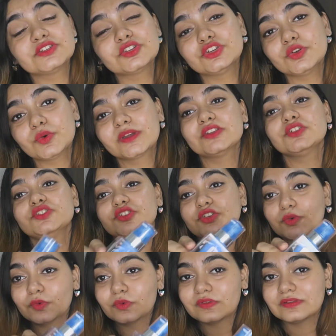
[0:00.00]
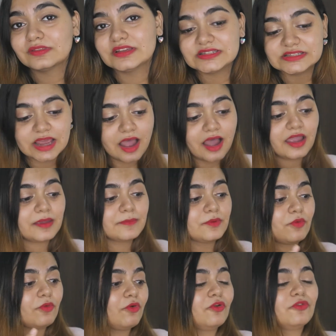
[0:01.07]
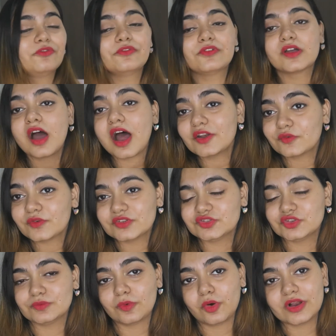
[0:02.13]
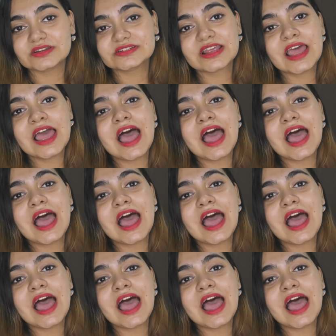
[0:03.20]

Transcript: you can choose the type of cartridge you want